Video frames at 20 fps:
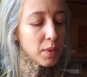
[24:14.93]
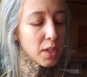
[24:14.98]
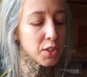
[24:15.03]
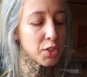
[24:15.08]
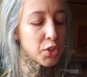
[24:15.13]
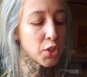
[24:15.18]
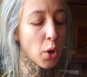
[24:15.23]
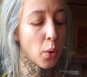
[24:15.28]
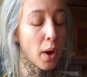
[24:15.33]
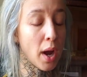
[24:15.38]

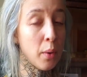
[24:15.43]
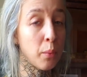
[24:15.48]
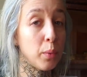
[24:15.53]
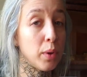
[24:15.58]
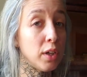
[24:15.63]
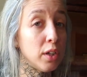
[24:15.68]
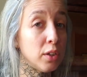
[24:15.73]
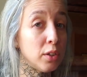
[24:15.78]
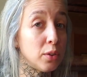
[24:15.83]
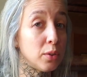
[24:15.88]
So I
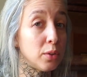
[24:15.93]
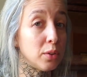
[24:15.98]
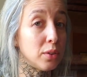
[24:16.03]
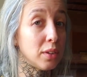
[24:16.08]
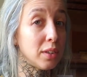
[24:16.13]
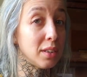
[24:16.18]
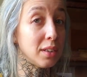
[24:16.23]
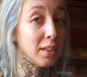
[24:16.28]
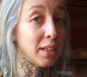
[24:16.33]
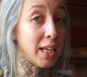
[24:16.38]
will
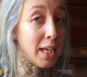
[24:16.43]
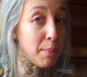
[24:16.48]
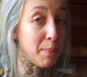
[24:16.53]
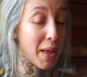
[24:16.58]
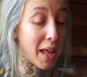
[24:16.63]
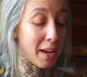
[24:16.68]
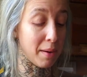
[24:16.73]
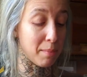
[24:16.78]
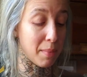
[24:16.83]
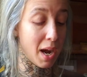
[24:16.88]
keep
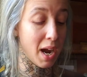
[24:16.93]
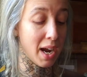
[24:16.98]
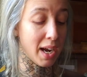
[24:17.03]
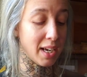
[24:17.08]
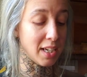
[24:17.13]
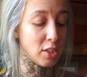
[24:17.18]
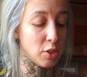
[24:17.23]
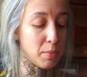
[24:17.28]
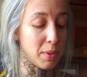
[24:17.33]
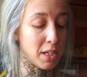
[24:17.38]
that in
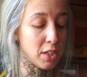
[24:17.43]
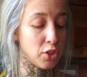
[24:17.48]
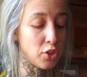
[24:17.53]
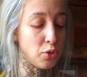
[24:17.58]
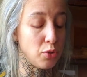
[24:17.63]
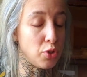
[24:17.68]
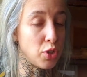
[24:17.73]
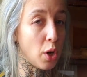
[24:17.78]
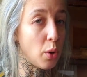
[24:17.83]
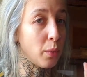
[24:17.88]
mind because
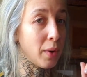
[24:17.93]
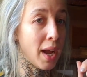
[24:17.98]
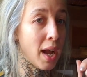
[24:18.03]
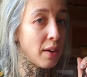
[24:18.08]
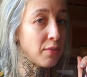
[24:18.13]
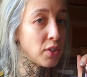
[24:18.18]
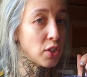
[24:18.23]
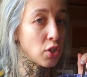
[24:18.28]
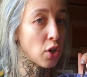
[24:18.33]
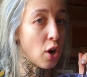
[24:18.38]
you don't
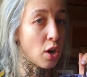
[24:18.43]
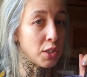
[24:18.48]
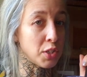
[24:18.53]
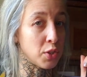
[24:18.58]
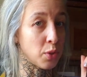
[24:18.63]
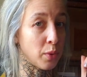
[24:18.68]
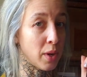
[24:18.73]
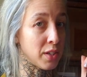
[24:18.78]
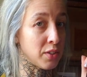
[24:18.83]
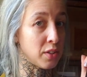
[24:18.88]
have to toss
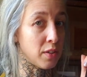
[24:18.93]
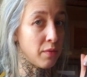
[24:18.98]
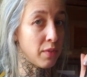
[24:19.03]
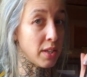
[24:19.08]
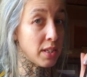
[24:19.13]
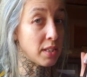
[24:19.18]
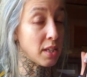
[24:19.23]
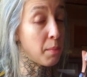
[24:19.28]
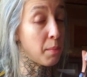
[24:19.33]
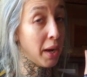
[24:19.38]
the rest of
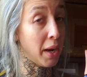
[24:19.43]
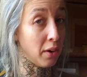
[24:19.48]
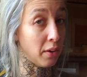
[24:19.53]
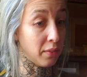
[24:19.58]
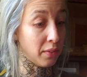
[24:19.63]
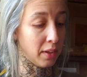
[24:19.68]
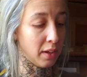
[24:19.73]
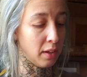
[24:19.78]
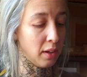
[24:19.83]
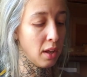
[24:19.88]
this,
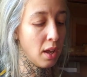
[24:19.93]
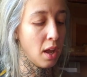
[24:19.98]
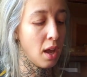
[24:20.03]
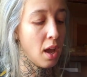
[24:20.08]
apparently.